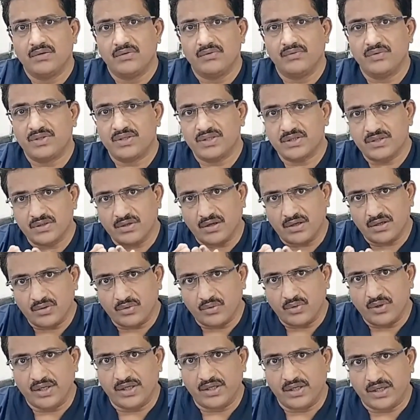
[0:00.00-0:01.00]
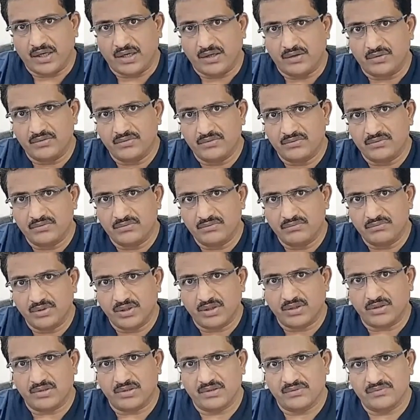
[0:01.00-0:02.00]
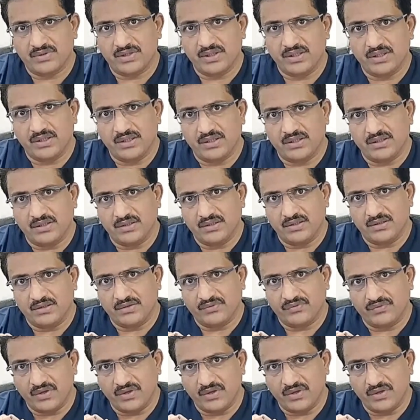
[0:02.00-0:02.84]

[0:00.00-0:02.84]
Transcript: which is not going down because of the